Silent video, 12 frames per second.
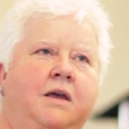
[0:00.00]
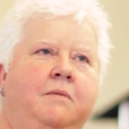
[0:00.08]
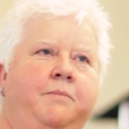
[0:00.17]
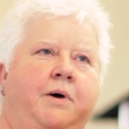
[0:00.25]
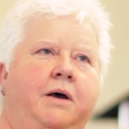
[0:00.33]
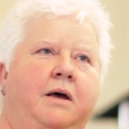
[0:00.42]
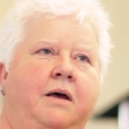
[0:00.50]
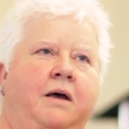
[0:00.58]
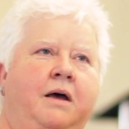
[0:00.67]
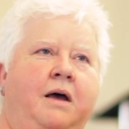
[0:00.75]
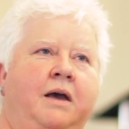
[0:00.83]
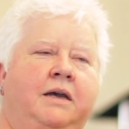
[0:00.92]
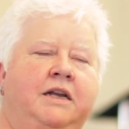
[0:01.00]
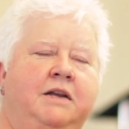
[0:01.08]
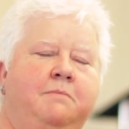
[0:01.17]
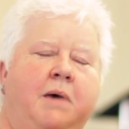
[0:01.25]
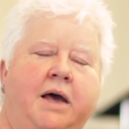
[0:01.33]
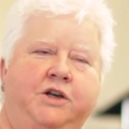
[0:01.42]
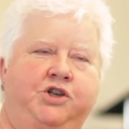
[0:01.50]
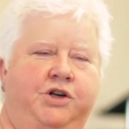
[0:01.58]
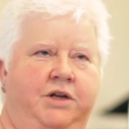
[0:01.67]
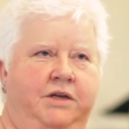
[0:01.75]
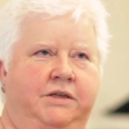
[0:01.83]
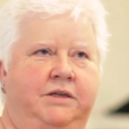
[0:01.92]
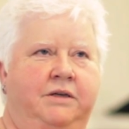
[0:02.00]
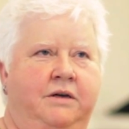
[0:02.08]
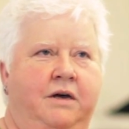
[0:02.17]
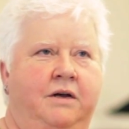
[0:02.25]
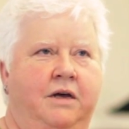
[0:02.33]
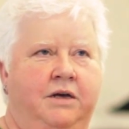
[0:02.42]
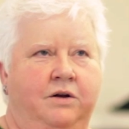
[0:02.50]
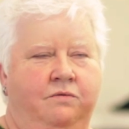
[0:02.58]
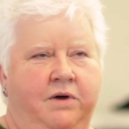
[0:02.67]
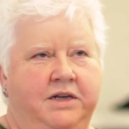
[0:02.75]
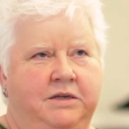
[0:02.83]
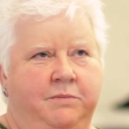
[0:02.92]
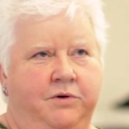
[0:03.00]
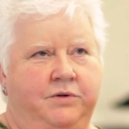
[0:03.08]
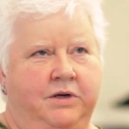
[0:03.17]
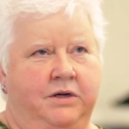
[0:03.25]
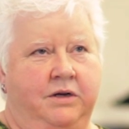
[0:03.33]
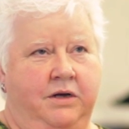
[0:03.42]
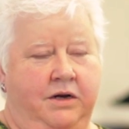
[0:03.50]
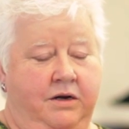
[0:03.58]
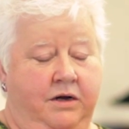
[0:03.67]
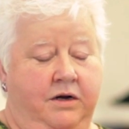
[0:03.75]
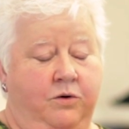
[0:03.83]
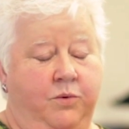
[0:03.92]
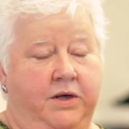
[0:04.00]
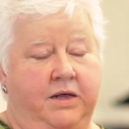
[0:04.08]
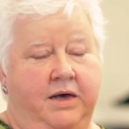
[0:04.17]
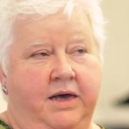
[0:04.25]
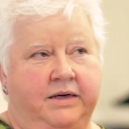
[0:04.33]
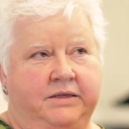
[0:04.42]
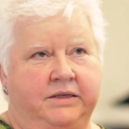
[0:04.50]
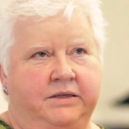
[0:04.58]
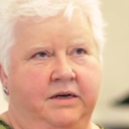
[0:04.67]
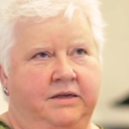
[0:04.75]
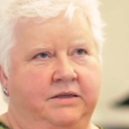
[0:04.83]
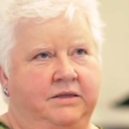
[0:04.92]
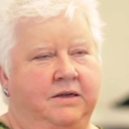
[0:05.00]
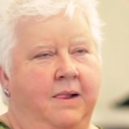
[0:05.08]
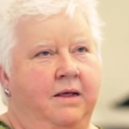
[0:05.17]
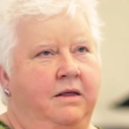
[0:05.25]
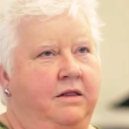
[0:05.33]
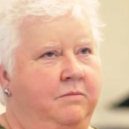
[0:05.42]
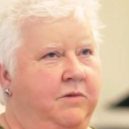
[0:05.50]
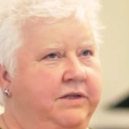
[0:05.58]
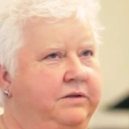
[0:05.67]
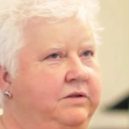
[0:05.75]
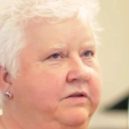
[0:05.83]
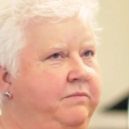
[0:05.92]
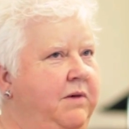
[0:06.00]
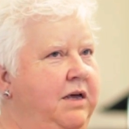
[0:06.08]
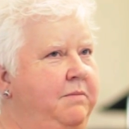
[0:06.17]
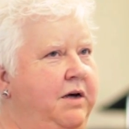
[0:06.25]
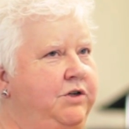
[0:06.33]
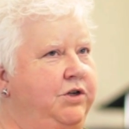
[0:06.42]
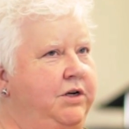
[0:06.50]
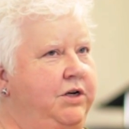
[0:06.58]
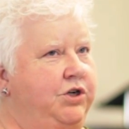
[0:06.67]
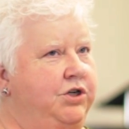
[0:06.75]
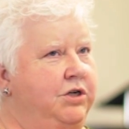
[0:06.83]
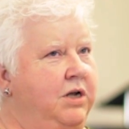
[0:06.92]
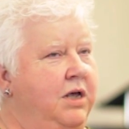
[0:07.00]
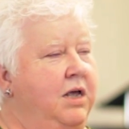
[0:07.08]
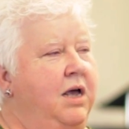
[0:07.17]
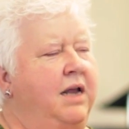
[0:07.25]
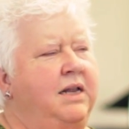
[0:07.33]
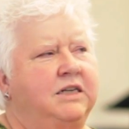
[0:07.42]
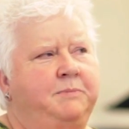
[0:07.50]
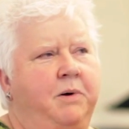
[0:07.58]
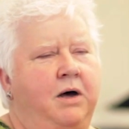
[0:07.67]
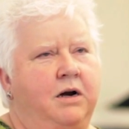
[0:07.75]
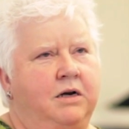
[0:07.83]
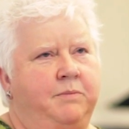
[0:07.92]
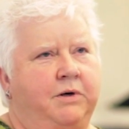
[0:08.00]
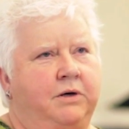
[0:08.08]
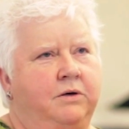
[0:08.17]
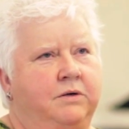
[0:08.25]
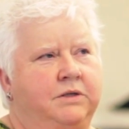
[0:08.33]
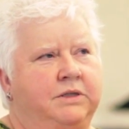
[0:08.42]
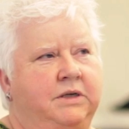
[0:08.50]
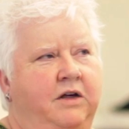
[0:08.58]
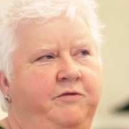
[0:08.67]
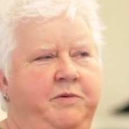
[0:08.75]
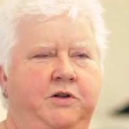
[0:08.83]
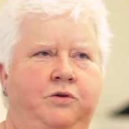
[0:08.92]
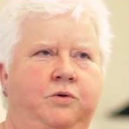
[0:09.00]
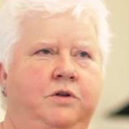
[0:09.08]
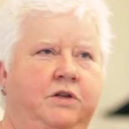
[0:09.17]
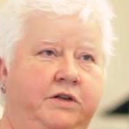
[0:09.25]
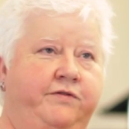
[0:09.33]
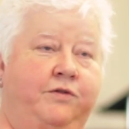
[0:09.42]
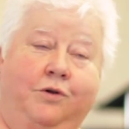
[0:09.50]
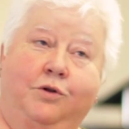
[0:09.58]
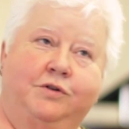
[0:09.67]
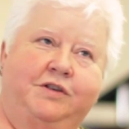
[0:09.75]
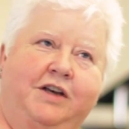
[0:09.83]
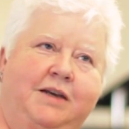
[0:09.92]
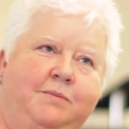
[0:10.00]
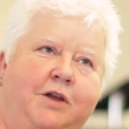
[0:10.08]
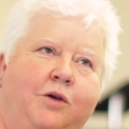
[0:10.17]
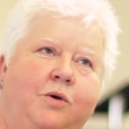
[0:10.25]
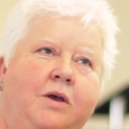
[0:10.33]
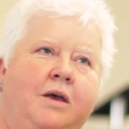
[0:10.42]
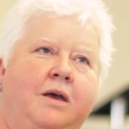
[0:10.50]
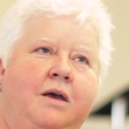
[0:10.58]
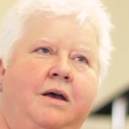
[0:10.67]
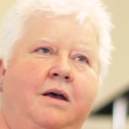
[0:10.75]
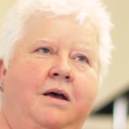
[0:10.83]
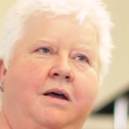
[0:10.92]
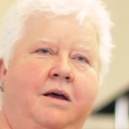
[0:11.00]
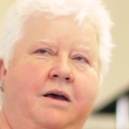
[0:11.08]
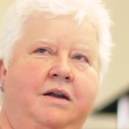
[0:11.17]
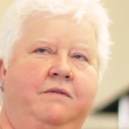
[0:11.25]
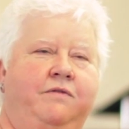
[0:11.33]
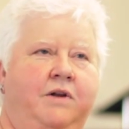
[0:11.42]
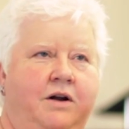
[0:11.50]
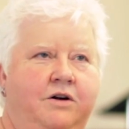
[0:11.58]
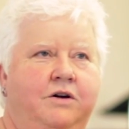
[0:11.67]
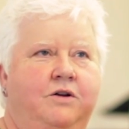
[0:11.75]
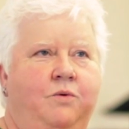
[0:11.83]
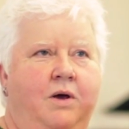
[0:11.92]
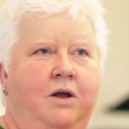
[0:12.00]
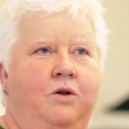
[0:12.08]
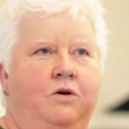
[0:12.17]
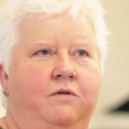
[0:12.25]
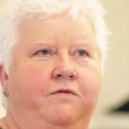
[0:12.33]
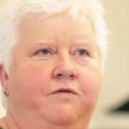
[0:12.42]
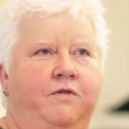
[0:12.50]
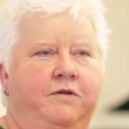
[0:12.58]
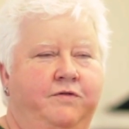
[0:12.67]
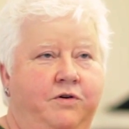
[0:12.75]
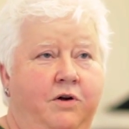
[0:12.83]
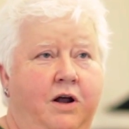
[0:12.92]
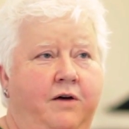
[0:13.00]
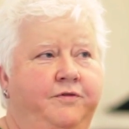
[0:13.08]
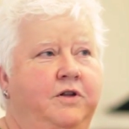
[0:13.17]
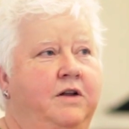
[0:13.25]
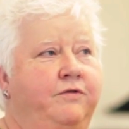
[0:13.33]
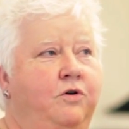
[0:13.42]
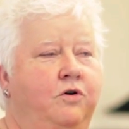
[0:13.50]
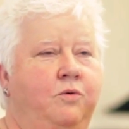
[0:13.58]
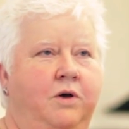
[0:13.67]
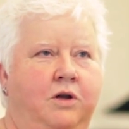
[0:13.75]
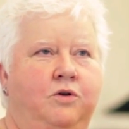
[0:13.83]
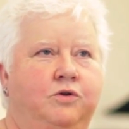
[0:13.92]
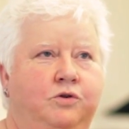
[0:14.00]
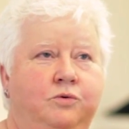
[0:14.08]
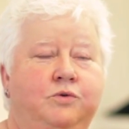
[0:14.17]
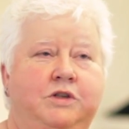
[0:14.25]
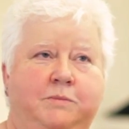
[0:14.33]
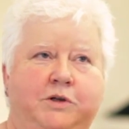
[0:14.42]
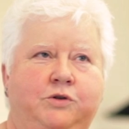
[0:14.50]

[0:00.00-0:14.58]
But I can imagine it, and I can write about it in a way that exercises the muscles of my imagination. And that's partly because I've been doing this for a long time now. And I've learned quite a lot of craft, and I've got quite a lot of tools in my